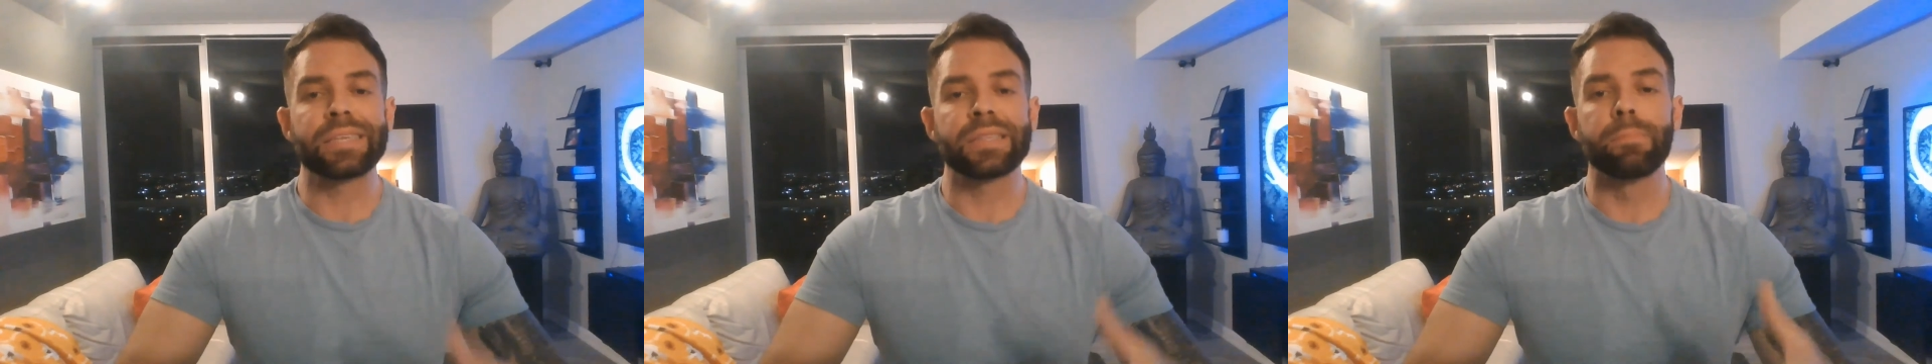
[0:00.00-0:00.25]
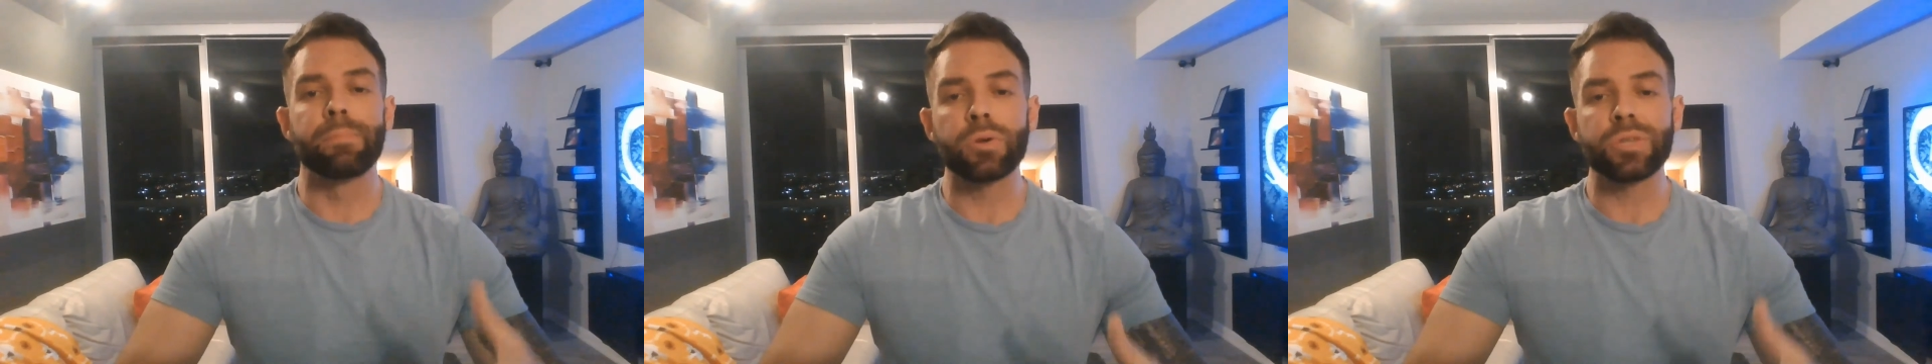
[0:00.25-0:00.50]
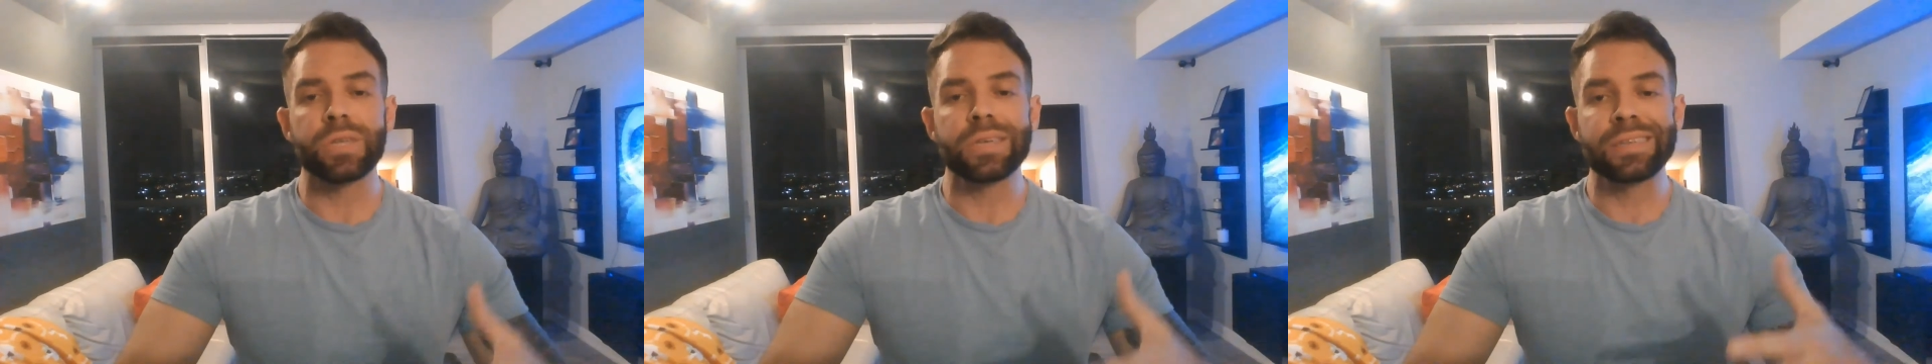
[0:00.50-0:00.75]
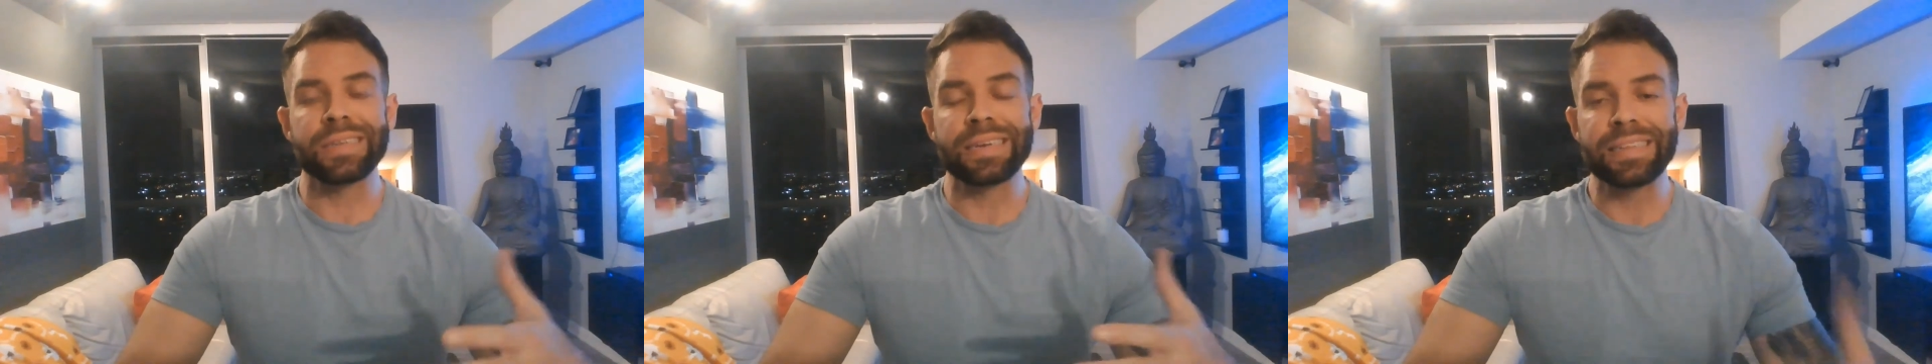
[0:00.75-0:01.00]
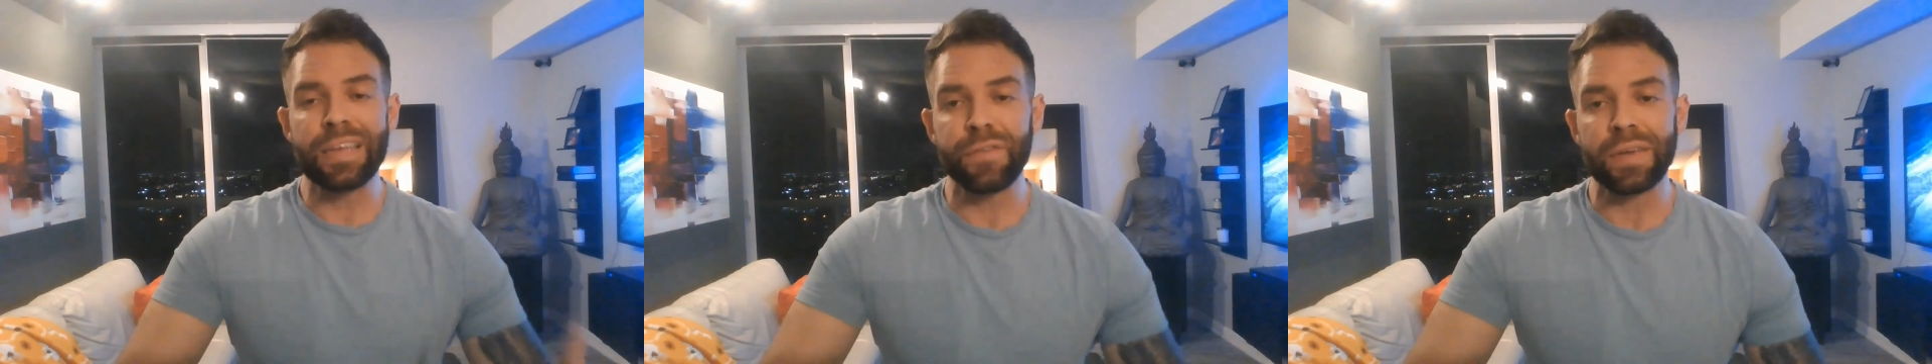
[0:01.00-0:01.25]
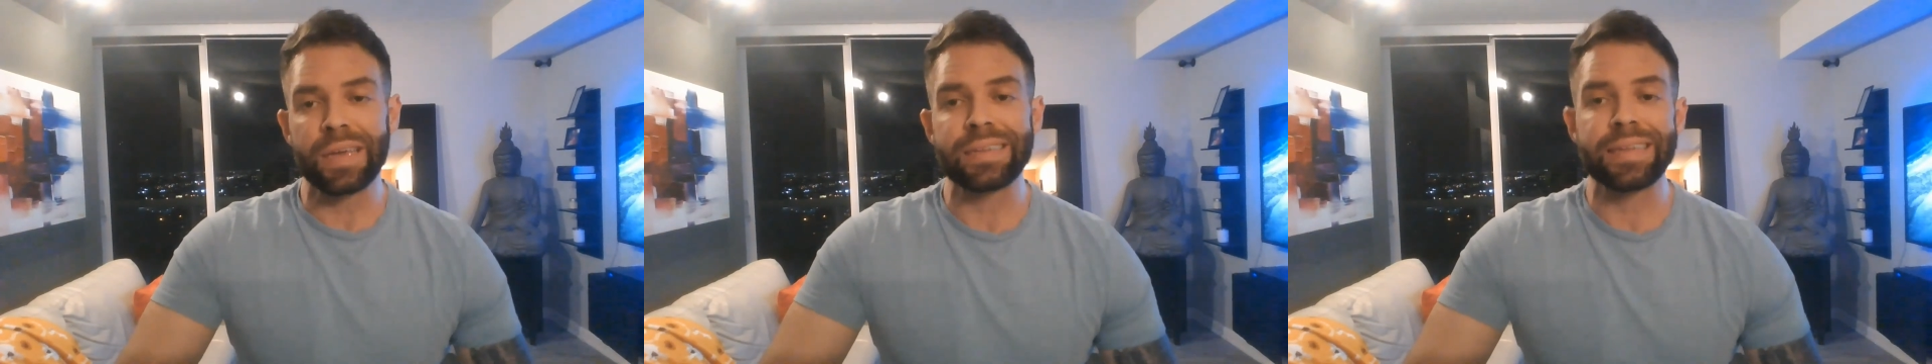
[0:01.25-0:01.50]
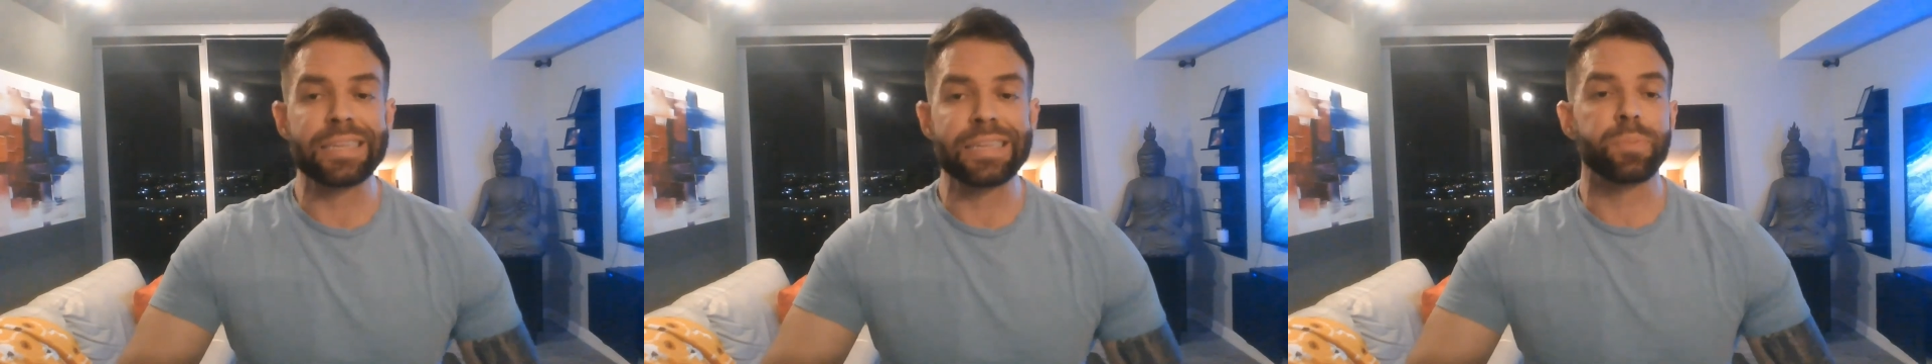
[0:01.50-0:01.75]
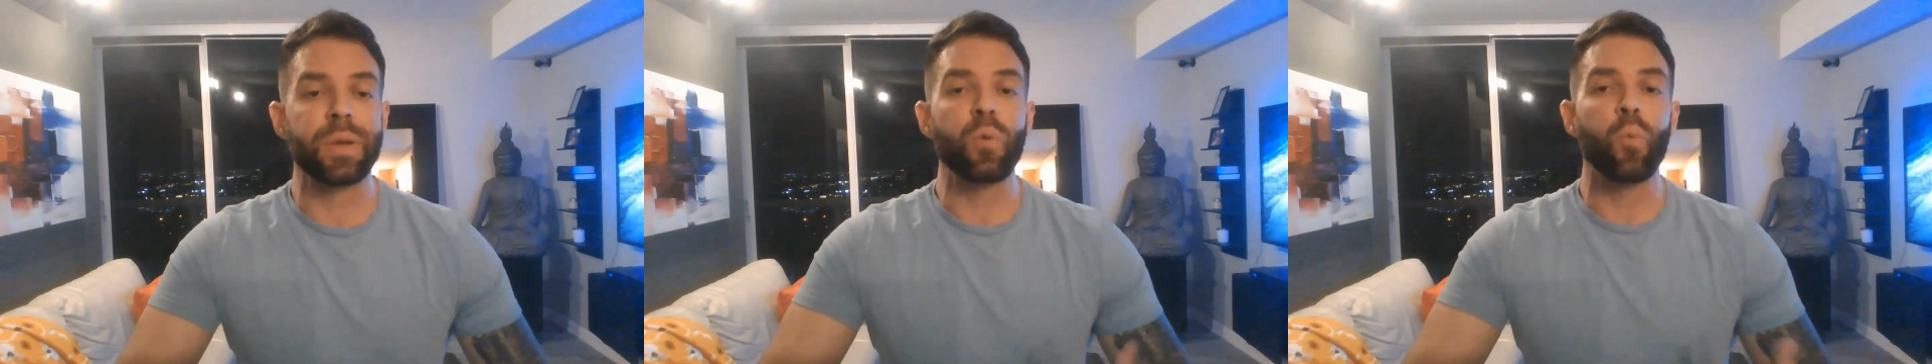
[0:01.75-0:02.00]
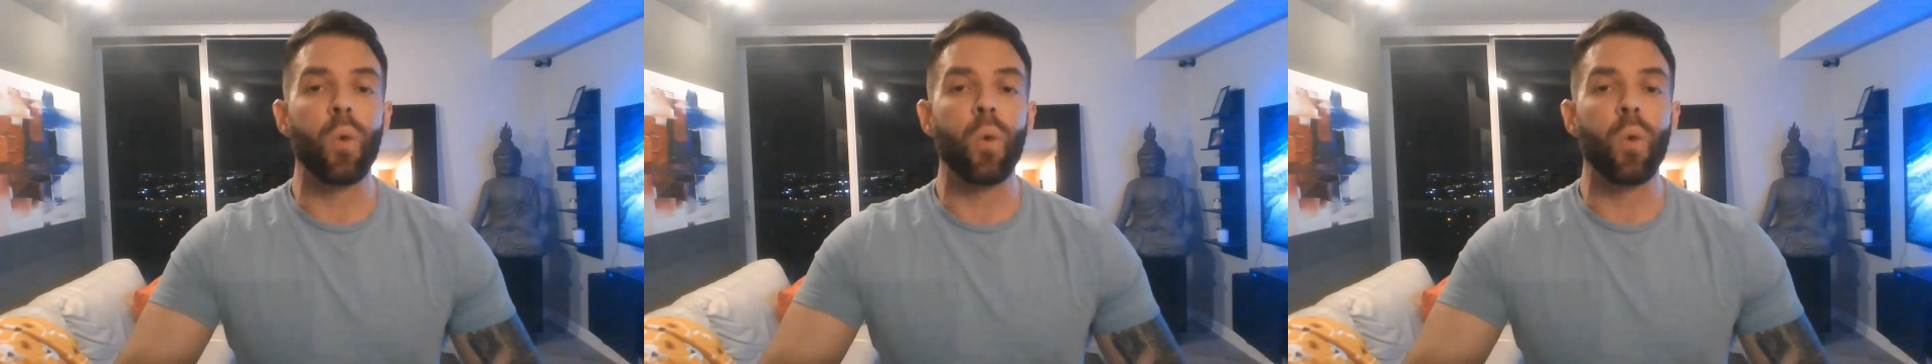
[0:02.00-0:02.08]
is the most significant and explain